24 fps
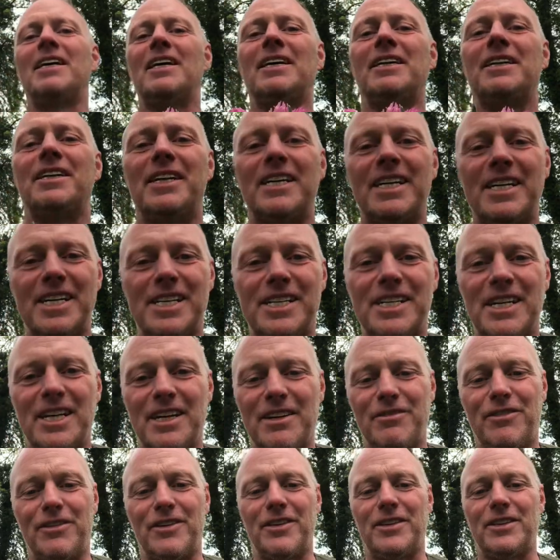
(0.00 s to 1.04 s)
need
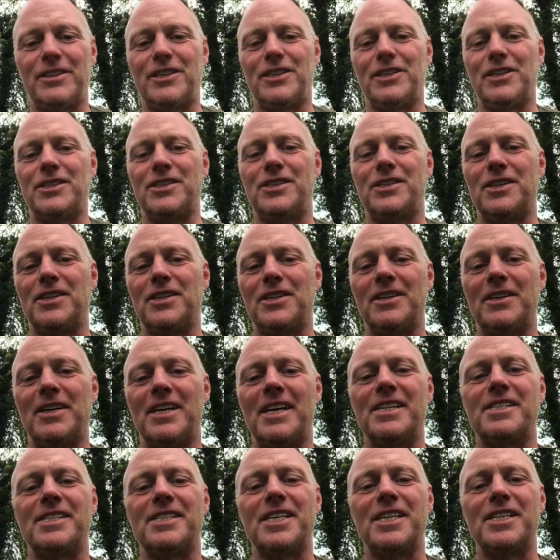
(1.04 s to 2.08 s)
to
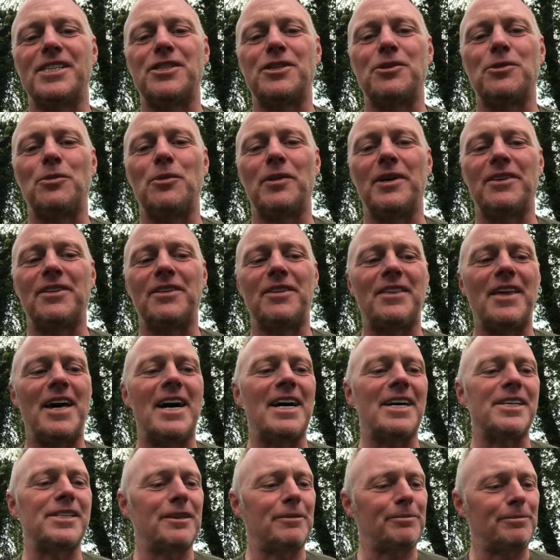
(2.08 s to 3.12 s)
assist with
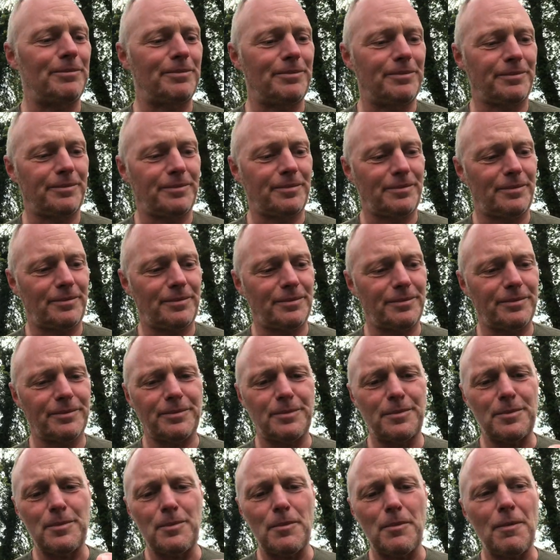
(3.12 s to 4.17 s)
that.
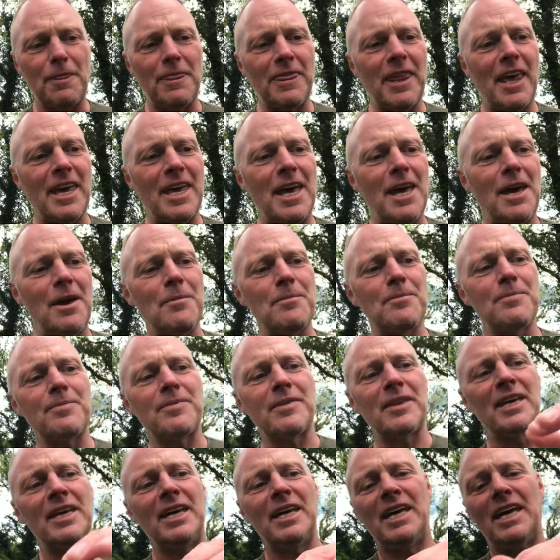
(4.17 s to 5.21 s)
It
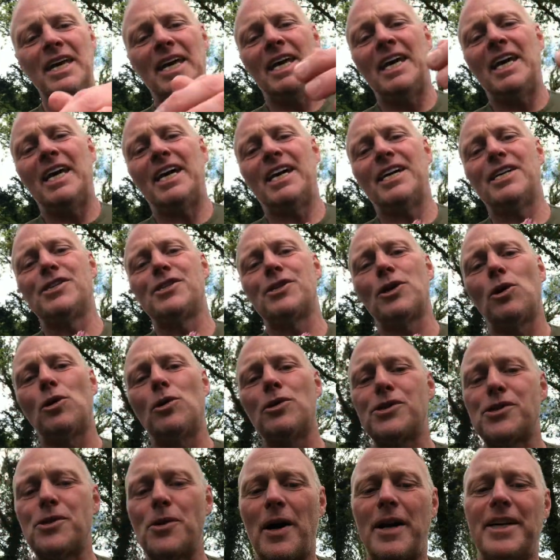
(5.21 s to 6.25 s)
is
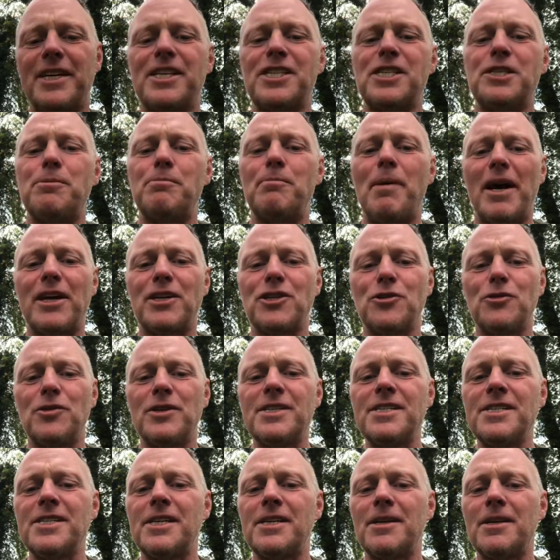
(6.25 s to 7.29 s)
also an
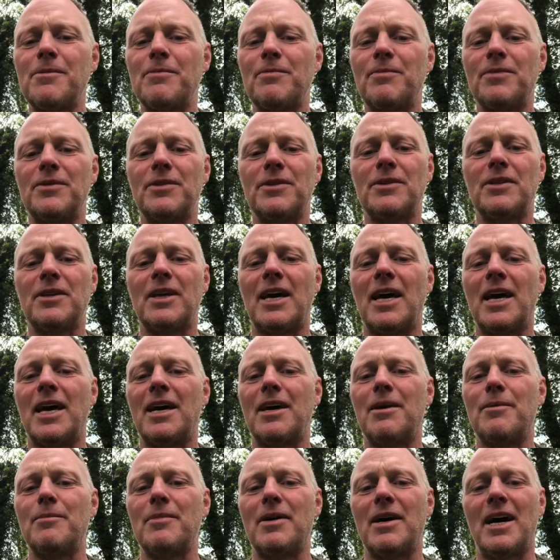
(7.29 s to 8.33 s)
expectorant,
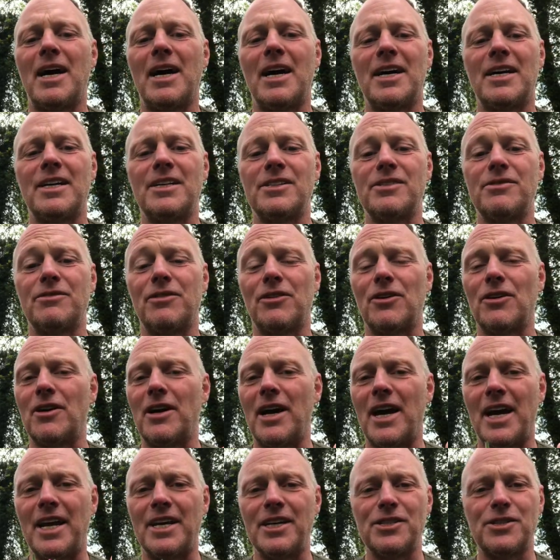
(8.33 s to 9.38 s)
and for
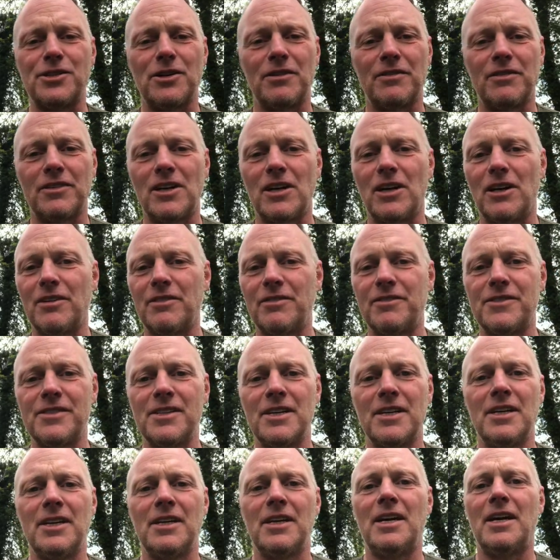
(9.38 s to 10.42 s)
any sort of cough
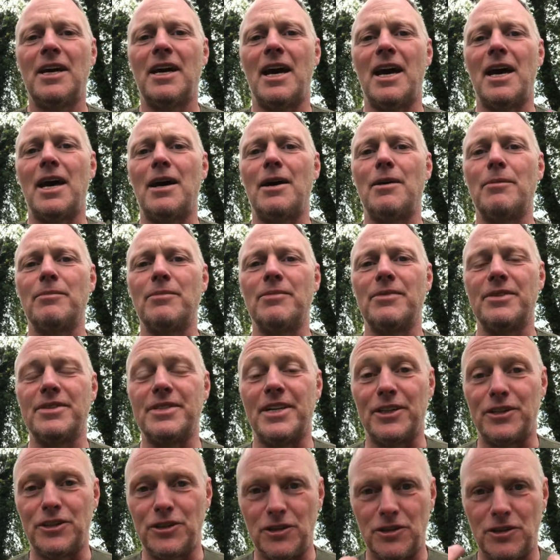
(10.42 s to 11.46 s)

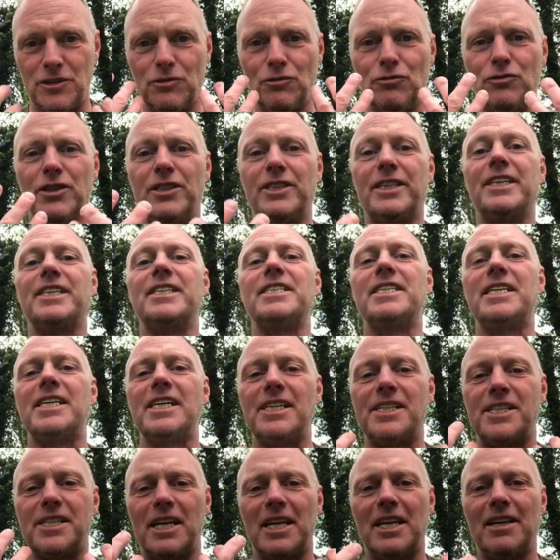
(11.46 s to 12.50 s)
that you
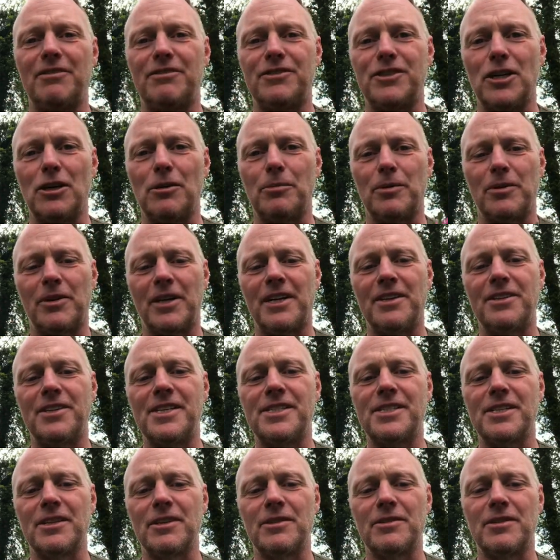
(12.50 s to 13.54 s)
need to lift up. Okay,
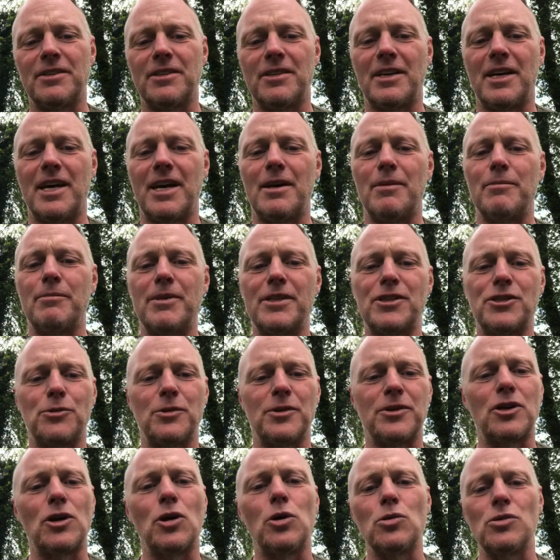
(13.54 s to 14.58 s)
this thing mixed
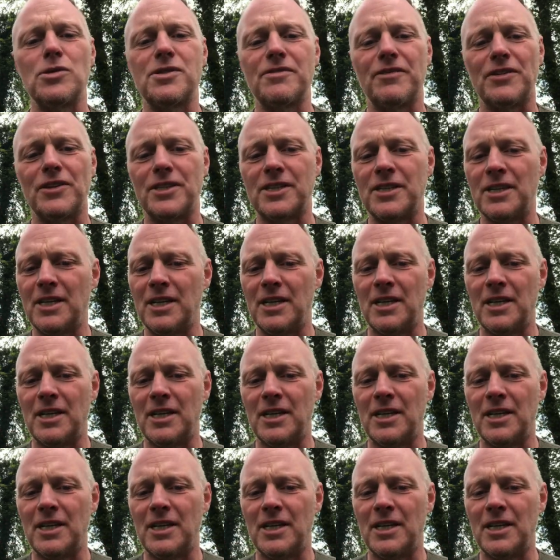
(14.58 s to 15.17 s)
with colesfoot.